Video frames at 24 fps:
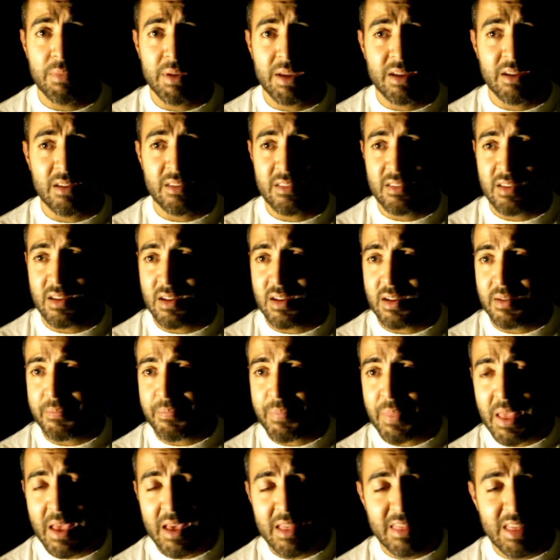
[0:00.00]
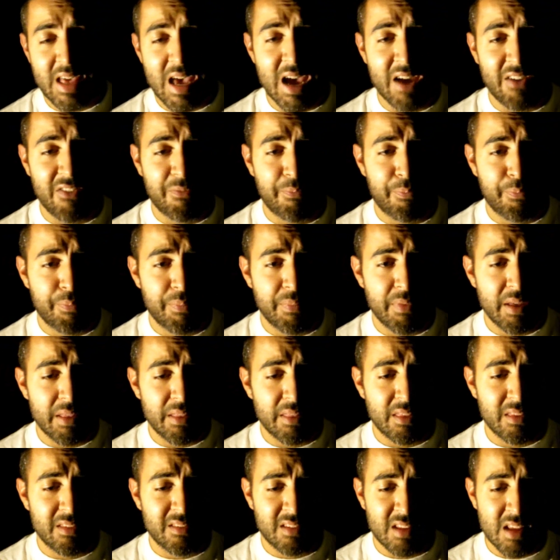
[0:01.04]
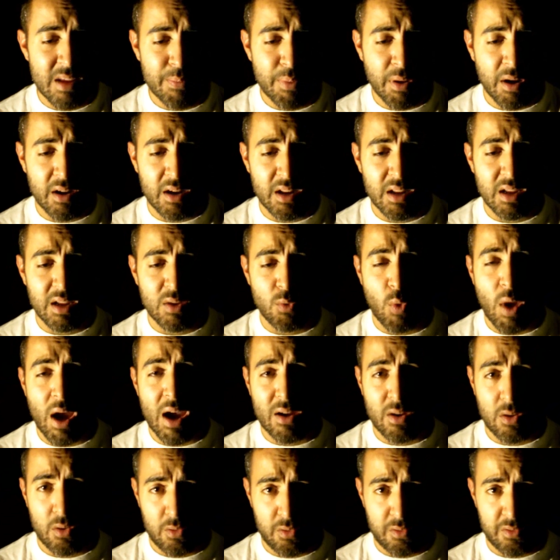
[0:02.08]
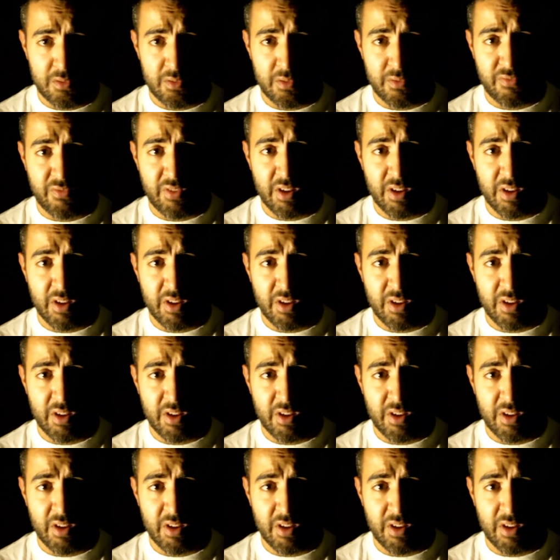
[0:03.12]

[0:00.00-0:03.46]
because they have this Tea Party wackos,